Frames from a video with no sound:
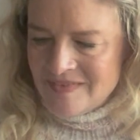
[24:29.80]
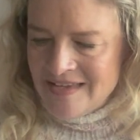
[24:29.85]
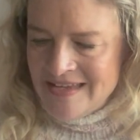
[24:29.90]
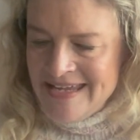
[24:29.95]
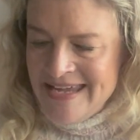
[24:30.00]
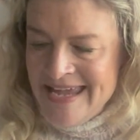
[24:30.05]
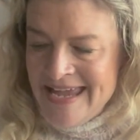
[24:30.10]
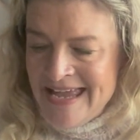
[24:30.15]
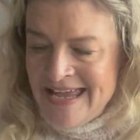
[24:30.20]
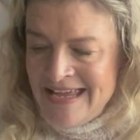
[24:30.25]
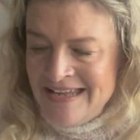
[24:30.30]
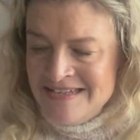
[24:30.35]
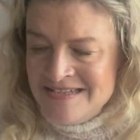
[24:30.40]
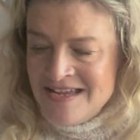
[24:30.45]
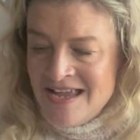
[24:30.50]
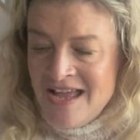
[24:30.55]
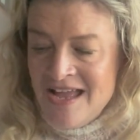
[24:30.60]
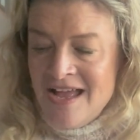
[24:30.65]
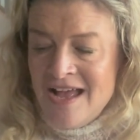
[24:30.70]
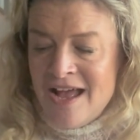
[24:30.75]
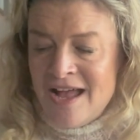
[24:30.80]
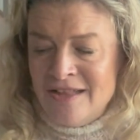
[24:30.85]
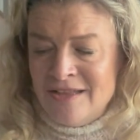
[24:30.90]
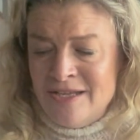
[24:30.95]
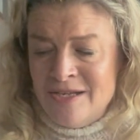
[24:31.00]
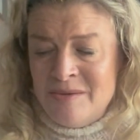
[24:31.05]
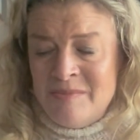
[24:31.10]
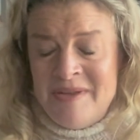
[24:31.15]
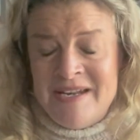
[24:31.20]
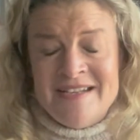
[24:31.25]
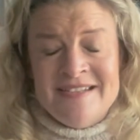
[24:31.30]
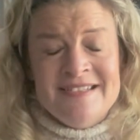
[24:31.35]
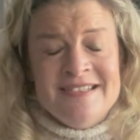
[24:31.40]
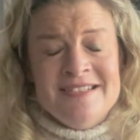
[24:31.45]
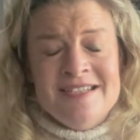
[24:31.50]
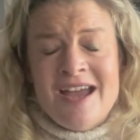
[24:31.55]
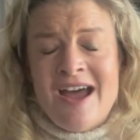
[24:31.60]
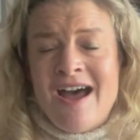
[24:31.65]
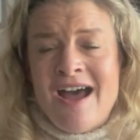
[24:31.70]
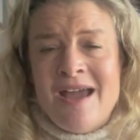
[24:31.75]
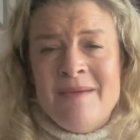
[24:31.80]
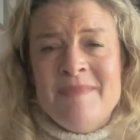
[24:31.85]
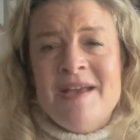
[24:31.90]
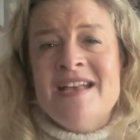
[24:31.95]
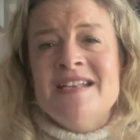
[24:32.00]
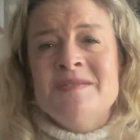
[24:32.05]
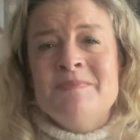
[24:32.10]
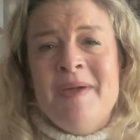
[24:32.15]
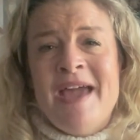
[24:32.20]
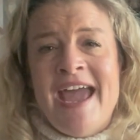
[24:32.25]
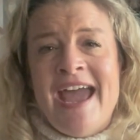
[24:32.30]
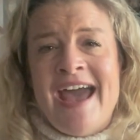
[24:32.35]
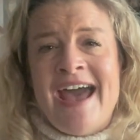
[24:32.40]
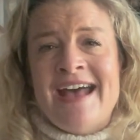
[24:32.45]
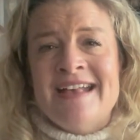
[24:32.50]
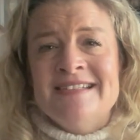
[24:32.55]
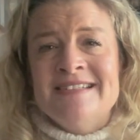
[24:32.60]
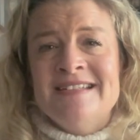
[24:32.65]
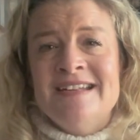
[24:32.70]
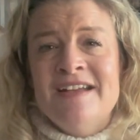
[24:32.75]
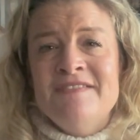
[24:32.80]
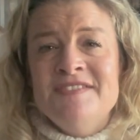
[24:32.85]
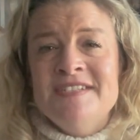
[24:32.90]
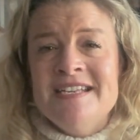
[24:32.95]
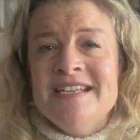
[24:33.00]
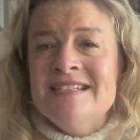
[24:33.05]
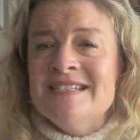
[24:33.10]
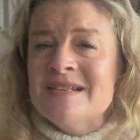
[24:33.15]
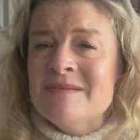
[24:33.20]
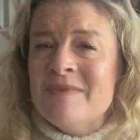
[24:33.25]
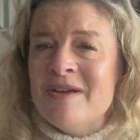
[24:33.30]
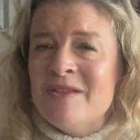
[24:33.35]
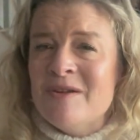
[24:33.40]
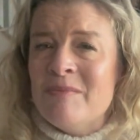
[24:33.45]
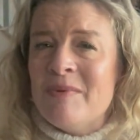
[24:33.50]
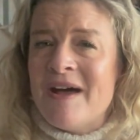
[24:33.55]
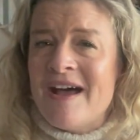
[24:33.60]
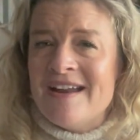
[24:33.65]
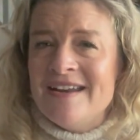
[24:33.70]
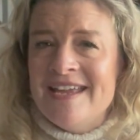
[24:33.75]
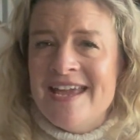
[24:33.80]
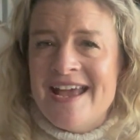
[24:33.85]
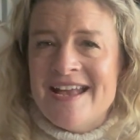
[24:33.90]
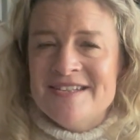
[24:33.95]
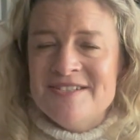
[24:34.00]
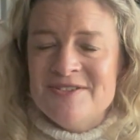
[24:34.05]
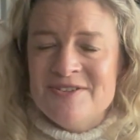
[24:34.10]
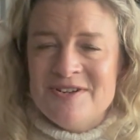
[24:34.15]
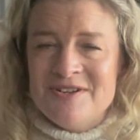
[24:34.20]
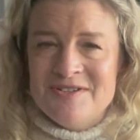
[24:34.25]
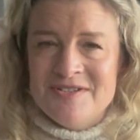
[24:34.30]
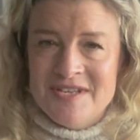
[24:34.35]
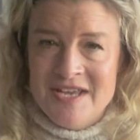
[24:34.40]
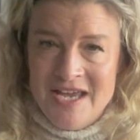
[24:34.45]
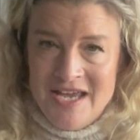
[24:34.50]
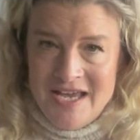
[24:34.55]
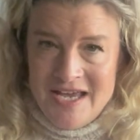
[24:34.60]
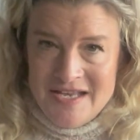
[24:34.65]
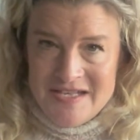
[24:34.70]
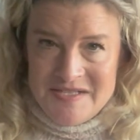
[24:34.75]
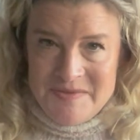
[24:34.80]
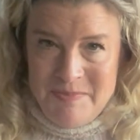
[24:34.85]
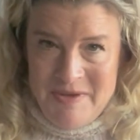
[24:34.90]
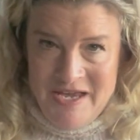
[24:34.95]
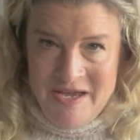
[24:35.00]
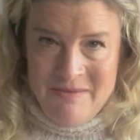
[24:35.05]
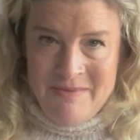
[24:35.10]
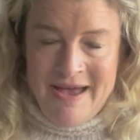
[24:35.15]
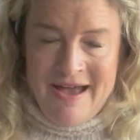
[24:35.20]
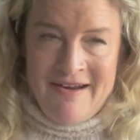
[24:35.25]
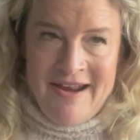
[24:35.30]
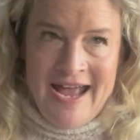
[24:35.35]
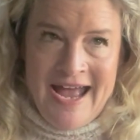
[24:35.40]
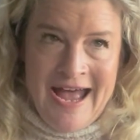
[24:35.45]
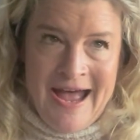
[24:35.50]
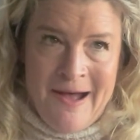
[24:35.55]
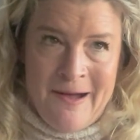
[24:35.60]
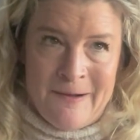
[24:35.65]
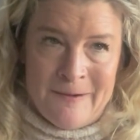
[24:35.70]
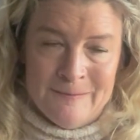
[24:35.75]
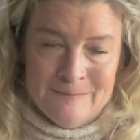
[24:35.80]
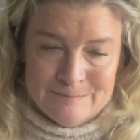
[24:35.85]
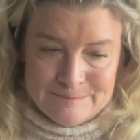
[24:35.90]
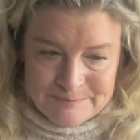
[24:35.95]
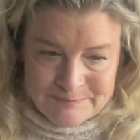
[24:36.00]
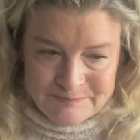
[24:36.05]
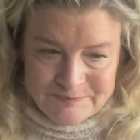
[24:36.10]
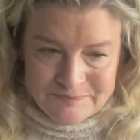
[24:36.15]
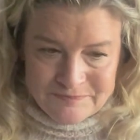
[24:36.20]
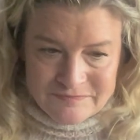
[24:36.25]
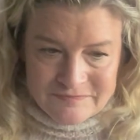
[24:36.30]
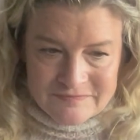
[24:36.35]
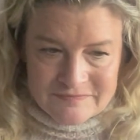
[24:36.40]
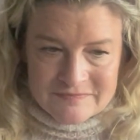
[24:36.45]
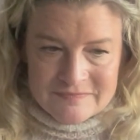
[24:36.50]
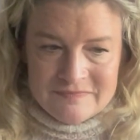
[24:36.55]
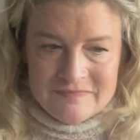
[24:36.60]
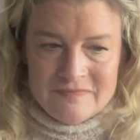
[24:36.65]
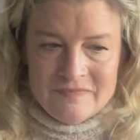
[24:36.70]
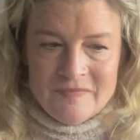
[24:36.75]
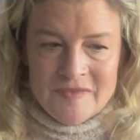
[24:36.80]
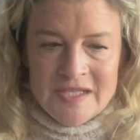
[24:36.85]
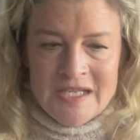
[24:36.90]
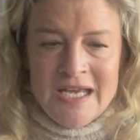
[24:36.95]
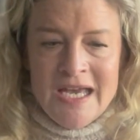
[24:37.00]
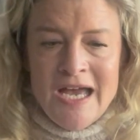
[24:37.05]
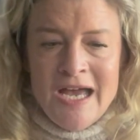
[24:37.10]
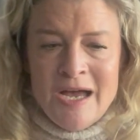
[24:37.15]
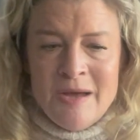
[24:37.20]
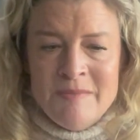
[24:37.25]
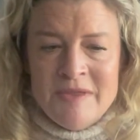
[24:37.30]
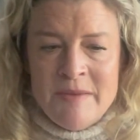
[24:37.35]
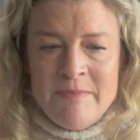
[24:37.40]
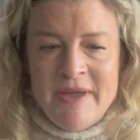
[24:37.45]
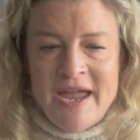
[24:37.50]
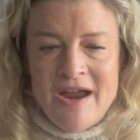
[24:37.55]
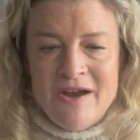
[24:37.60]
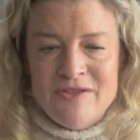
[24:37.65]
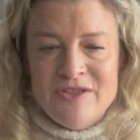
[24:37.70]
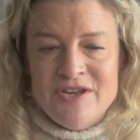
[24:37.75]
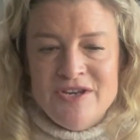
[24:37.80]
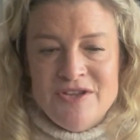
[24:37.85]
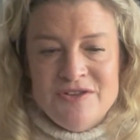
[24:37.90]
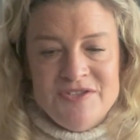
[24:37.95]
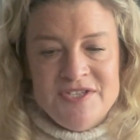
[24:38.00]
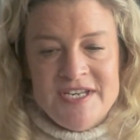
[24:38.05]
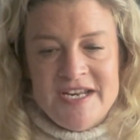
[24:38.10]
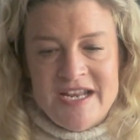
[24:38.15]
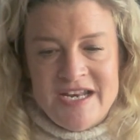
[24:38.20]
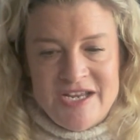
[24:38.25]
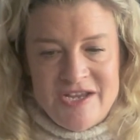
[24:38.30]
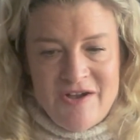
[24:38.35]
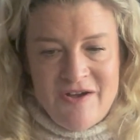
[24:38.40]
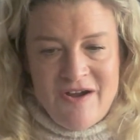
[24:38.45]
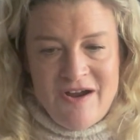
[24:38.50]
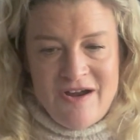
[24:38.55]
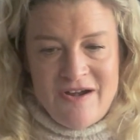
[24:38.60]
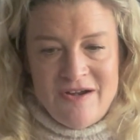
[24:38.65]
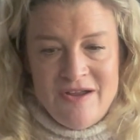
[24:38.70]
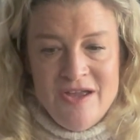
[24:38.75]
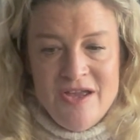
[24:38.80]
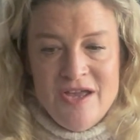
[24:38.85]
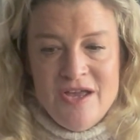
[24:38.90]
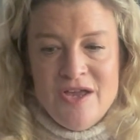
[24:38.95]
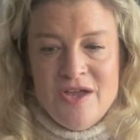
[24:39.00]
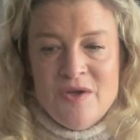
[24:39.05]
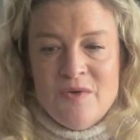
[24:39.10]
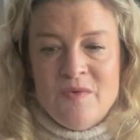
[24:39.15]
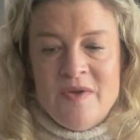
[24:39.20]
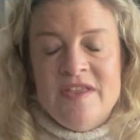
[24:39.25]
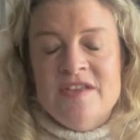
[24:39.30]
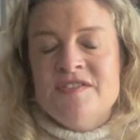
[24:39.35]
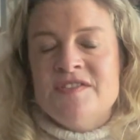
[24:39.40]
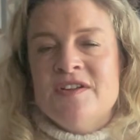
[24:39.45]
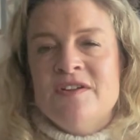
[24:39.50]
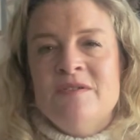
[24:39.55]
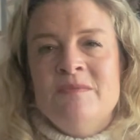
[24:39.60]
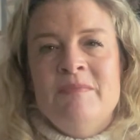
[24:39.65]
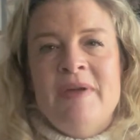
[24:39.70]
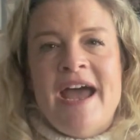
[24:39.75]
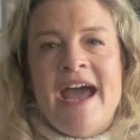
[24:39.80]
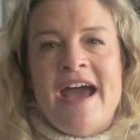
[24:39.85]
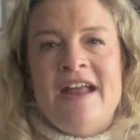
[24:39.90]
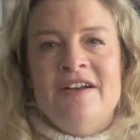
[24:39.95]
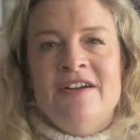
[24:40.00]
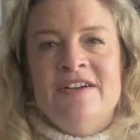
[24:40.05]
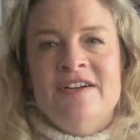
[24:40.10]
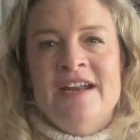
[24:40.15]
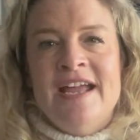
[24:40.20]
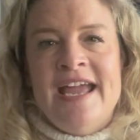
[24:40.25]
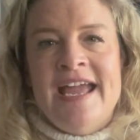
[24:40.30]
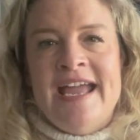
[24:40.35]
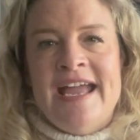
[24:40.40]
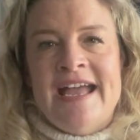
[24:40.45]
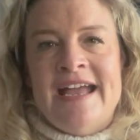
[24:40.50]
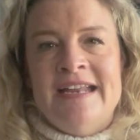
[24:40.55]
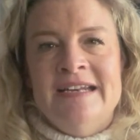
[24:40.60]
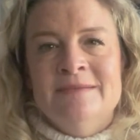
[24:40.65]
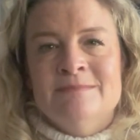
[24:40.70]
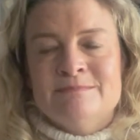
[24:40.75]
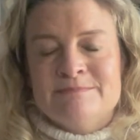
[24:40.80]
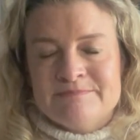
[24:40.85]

And a little bit of time has passed, and I've seen some other podcasters speak about how they paired the knitted in yarn with a certain pattern, and